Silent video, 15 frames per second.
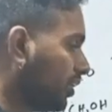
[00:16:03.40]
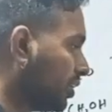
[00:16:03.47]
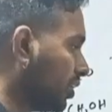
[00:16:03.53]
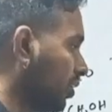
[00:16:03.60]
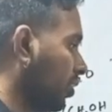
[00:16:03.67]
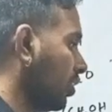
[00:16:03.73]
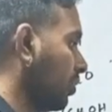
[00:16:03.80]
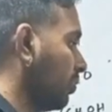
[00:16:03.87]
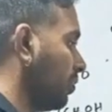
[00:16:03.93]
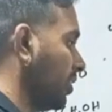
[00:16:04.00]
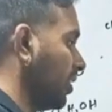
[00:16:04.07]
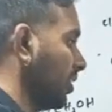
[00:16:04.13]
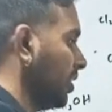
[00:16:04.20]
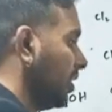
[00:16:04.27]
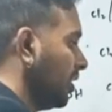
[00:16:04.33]
with lone
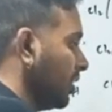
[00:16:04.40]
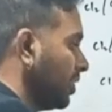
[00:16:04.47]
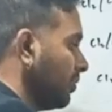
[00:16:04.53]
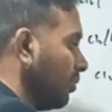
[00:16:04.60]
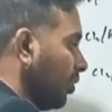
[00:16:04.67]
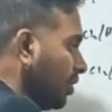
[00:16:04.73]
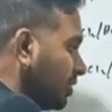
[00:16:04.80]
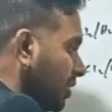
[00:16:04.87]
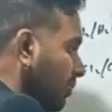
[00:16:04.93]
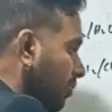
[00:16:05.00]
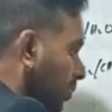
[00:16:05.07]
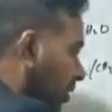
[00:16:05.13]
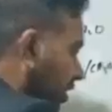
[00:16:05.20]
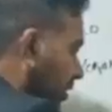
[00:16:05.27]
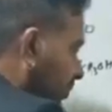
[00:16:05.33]
pair. The most
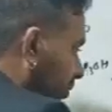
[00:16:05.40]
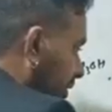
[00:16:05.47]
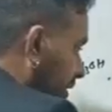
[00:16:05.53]
important